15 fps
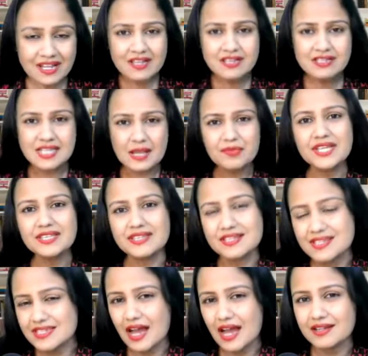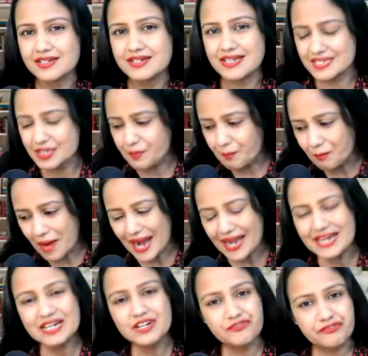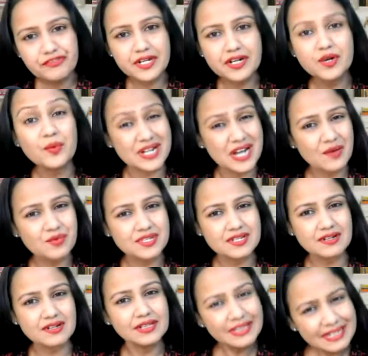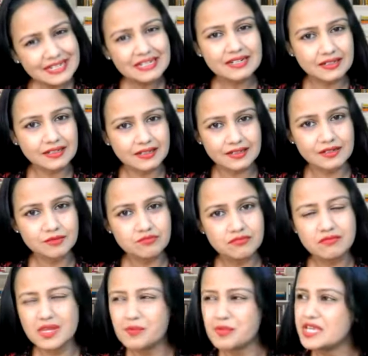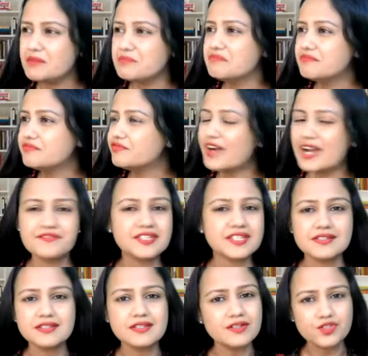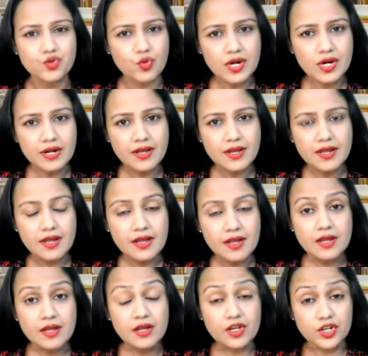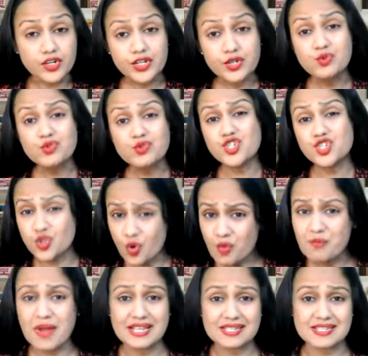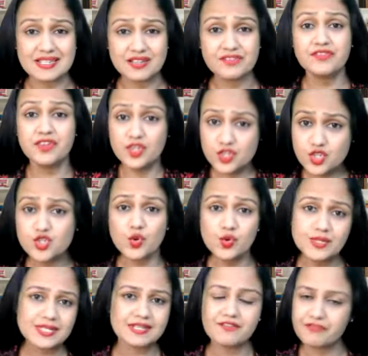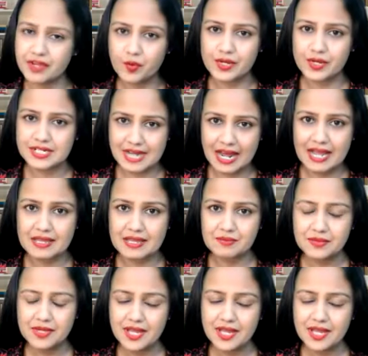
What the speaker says: Something that started as a mild fear when I was a little girl, maybe 5, 6 years old, grew so massive, so severe with time